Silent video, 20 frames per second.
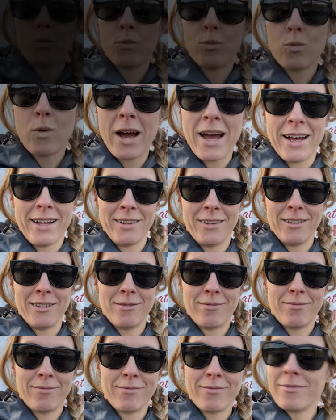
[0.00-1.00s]
Well,
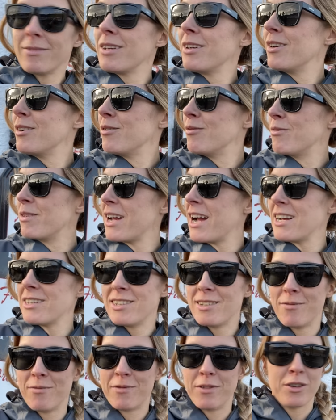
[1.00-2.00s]
we had
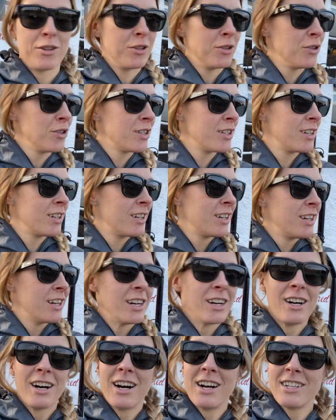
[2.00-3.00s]
some food.
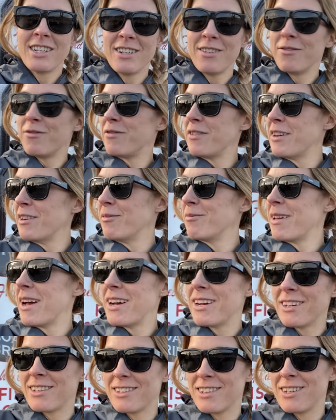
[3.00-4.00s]
I didn't film
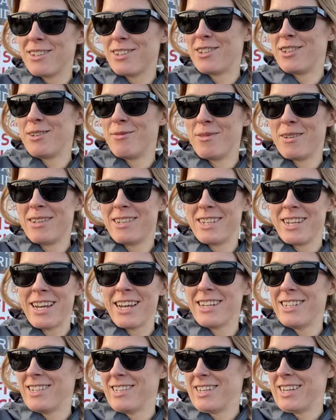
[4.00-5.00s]
that because I was too busy
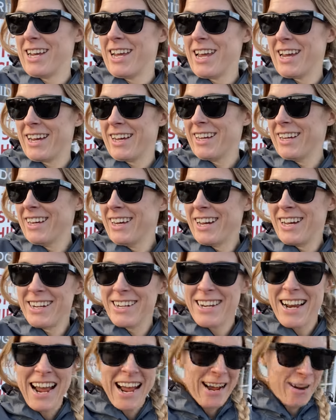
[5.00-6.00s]
eating it. And
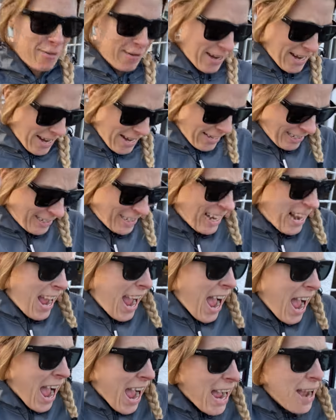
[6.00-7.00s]
now it is
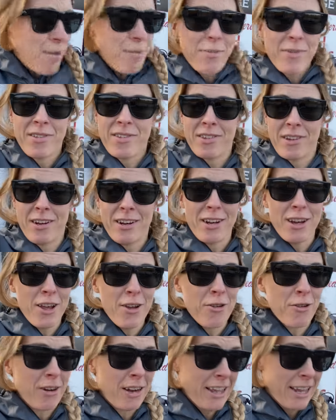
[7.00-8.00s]

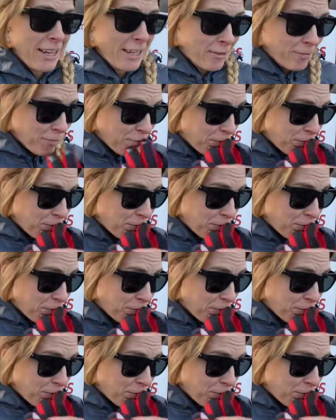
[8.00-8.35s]
absolutely,